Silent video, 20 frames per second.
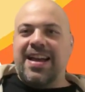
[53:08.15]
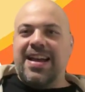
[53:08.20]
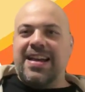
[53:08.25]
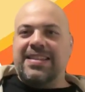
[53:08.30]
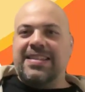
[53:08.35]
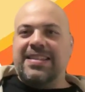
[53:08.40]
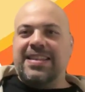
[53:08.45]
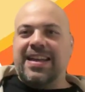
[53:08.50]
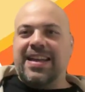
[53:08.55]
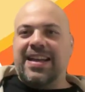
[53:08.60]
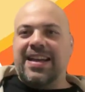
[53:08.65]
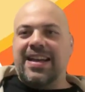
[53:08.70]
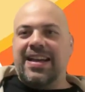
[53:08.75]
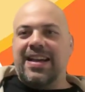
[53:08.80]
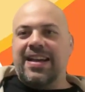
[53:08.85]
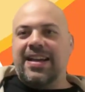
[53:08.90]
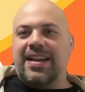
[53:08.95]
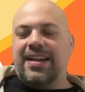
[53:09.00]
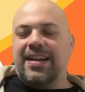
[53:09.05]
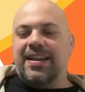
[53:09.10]
as
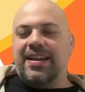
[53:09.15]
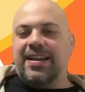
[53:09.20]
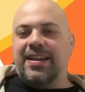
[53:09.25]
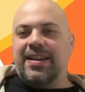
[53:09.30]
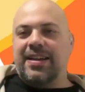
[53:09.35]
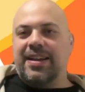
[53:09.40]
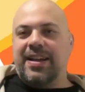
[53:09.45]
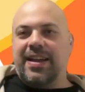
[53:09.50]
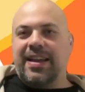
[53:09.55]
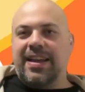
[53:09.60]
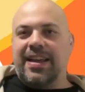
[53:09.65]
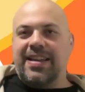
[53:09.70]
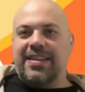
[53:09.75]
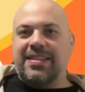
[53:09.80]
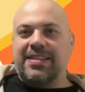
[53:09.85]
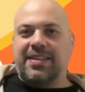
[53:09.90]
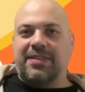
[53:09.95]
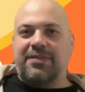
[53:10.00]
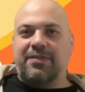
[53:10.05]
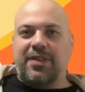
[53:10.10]
I
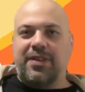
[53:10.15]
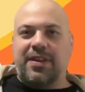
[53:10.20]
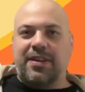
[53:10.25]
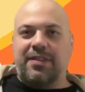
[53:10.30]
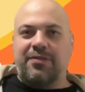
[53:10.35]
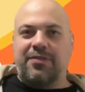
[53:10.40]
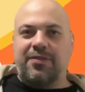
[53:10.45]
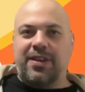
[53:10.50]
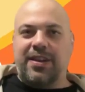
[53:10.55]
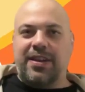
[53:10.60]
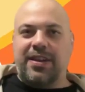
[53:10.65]
guess a